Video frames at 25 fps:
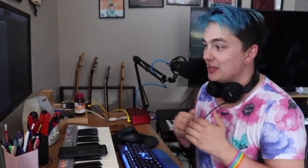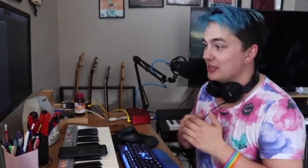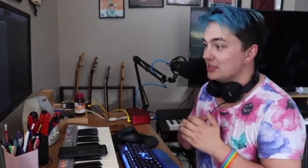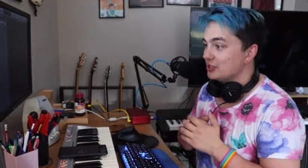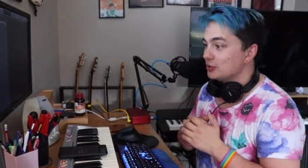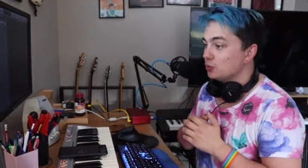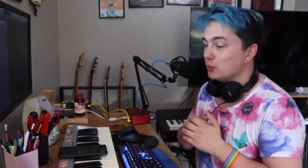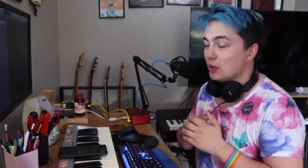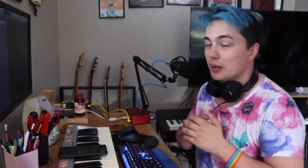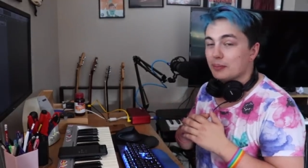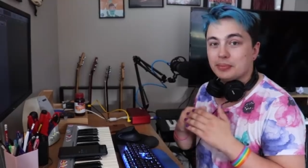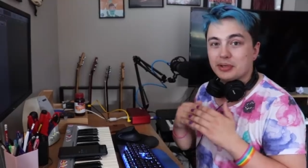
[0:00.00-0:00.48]

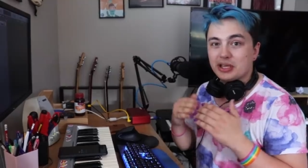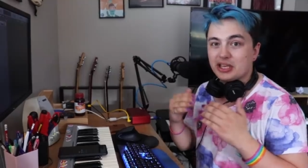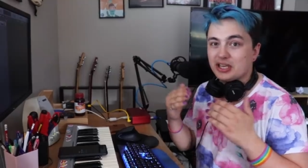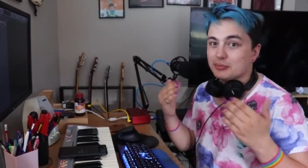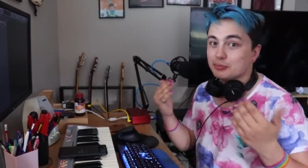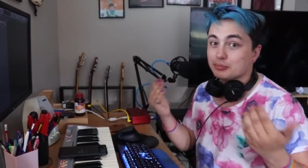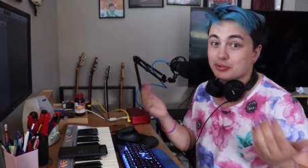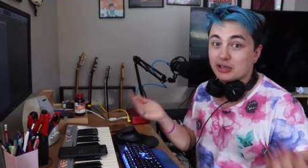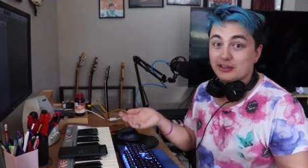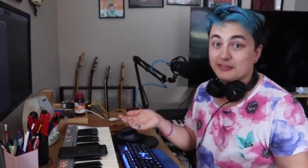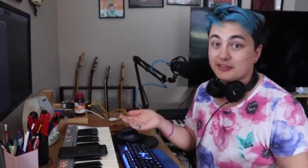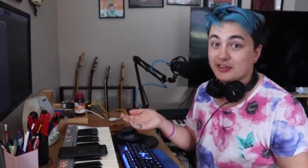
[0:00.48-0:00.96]
His
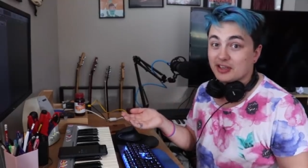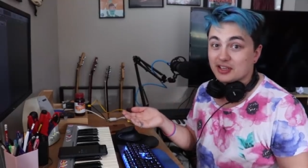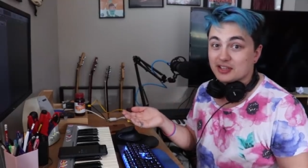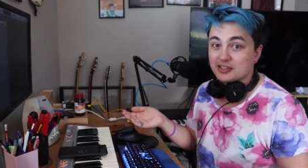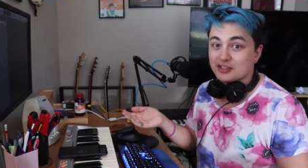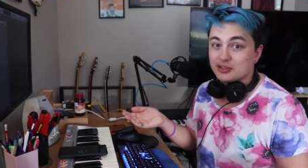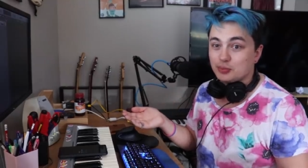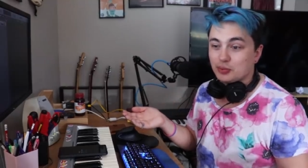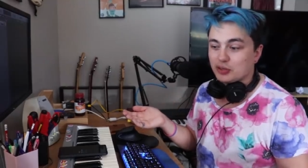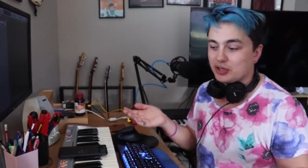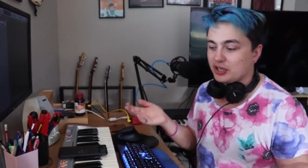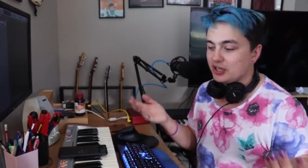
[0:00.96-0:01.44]
1pm
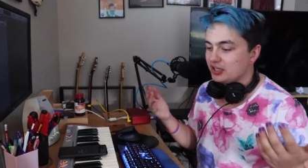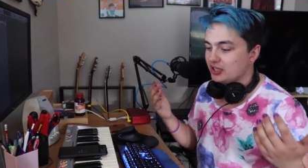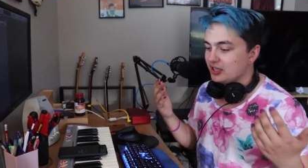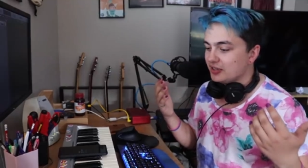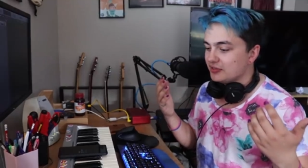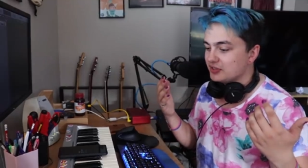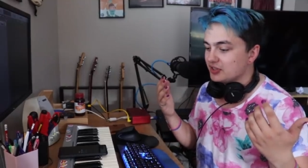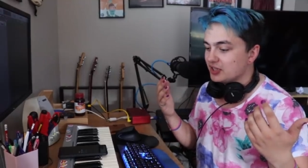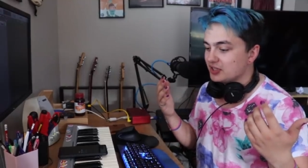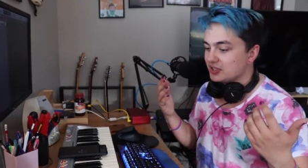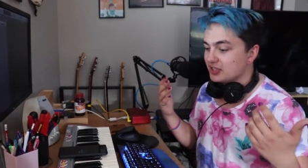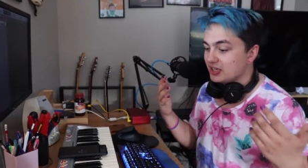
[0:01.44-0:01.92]
briefings, where he
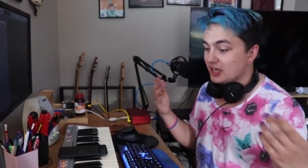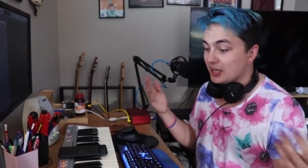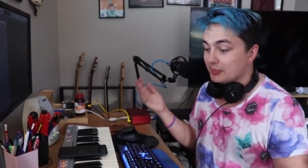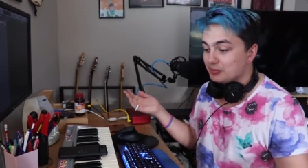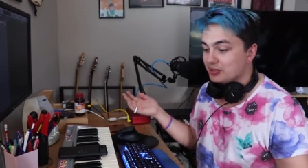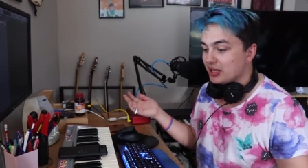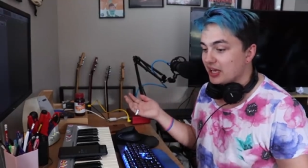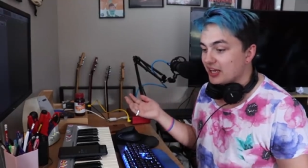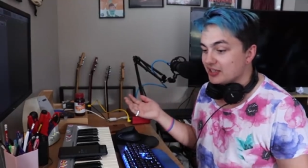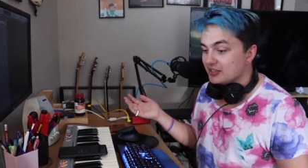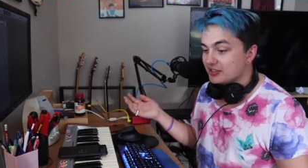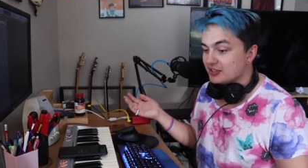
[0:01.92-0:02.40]
gives us
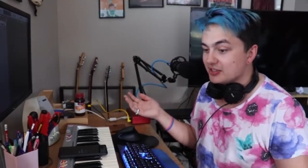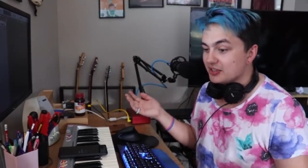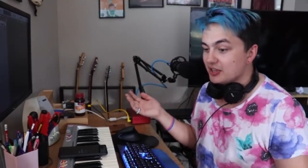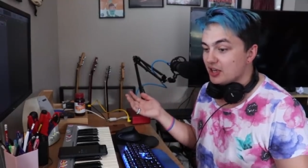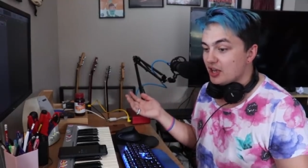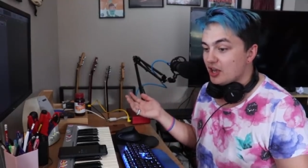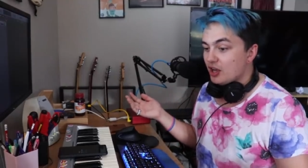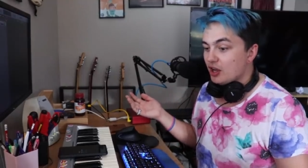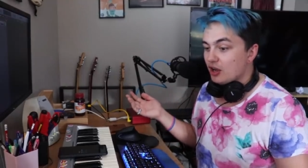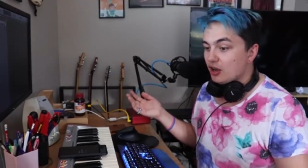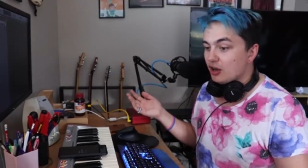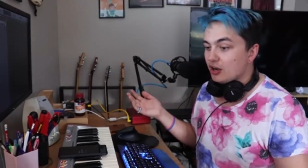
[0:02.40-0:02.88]
updates
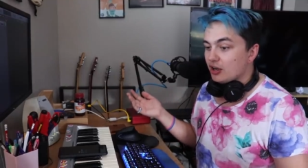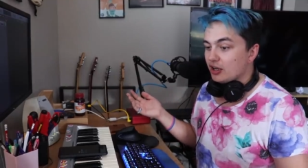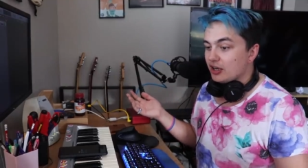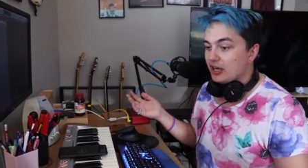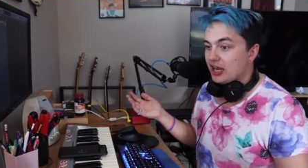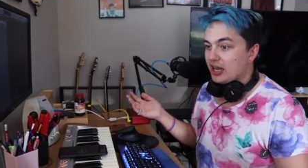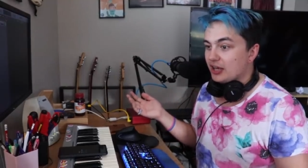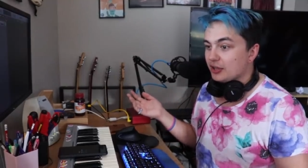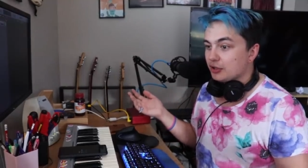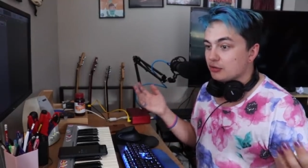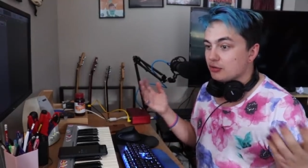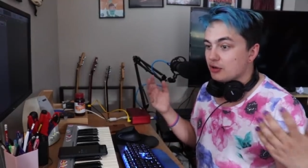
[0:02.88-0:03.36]
on
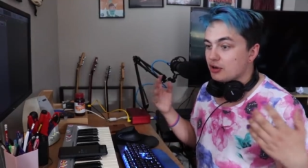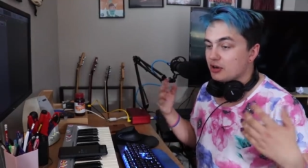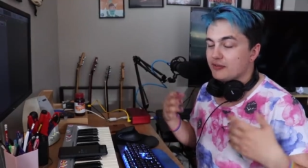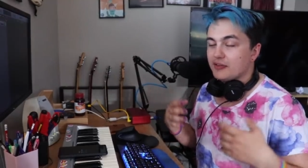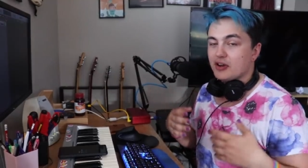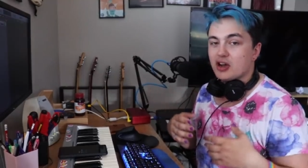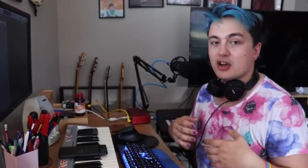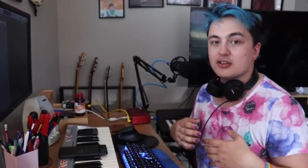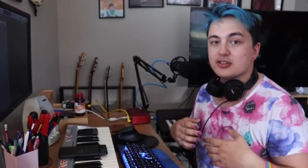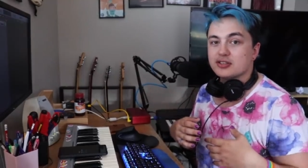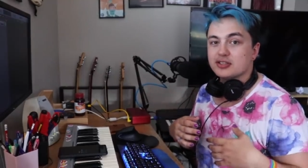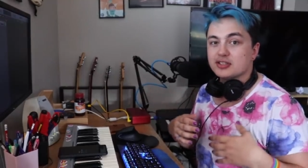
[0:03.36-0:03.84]
how the
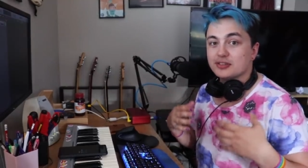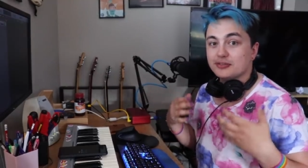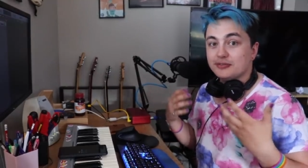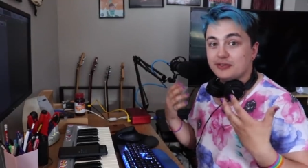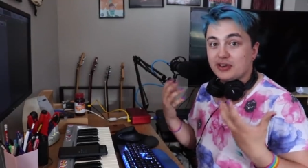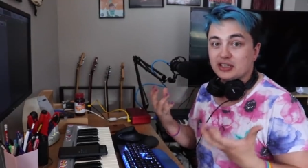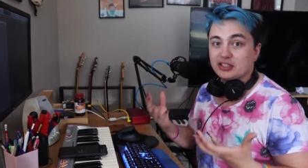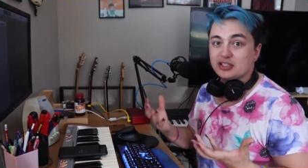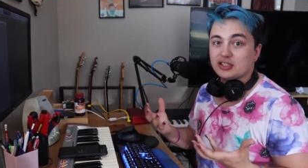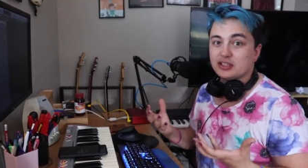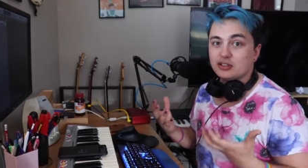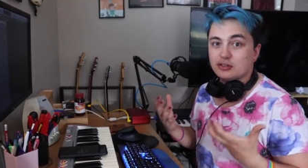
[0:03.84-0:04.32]
coronavirus is
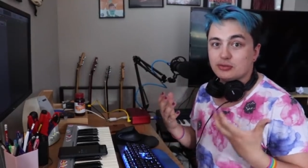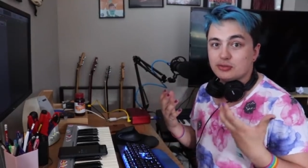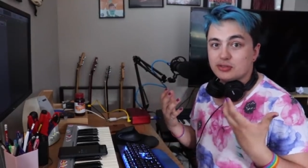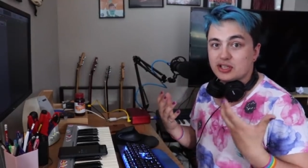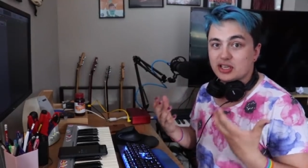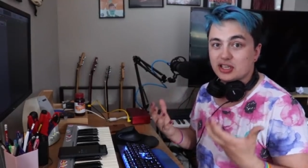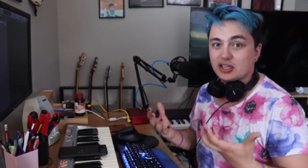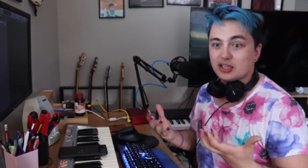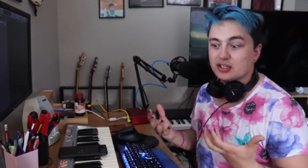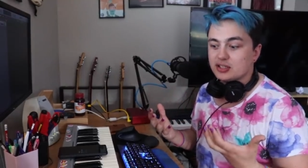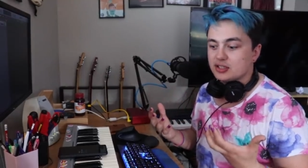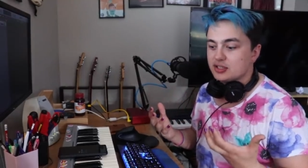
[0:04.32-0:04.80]
affecting New
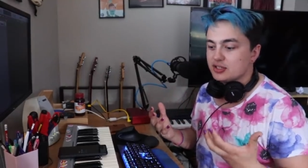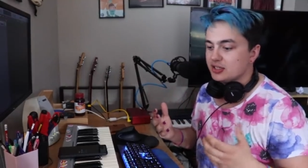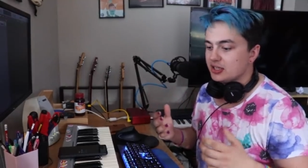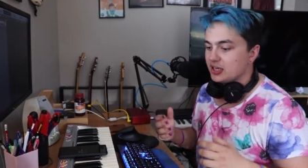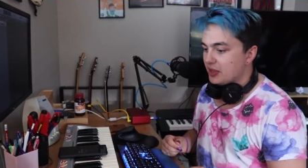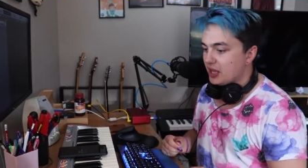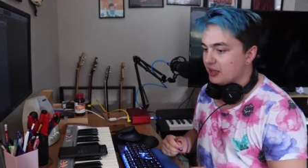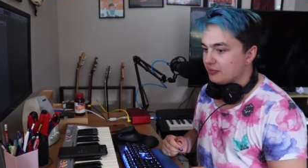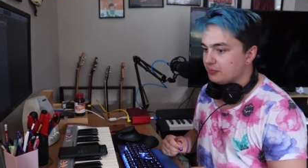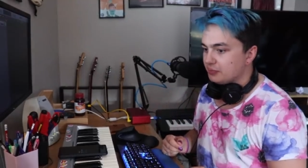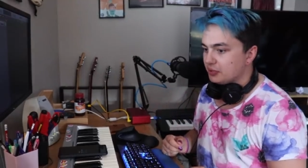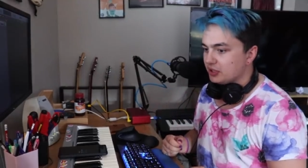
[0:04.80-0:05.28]
Zealand,
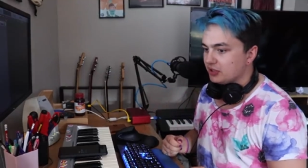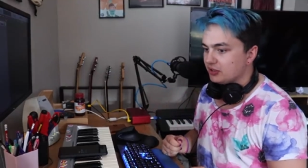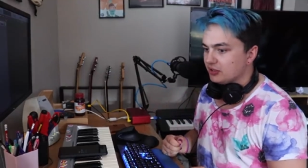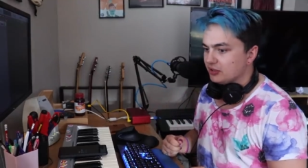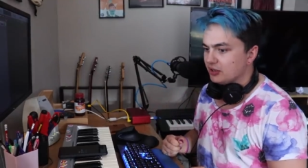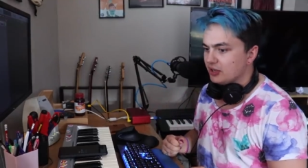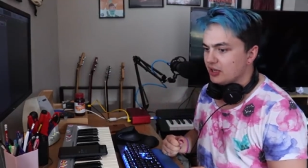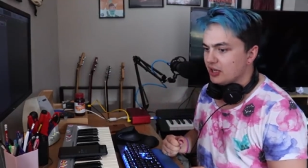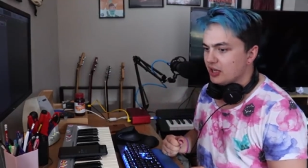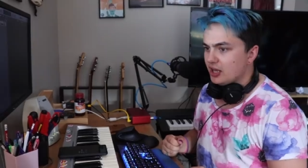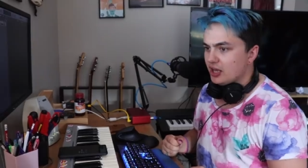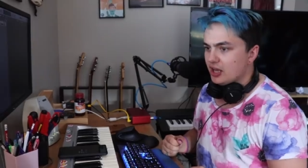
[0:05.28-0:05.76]
have
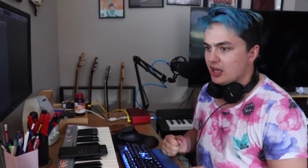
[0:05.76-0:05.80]
been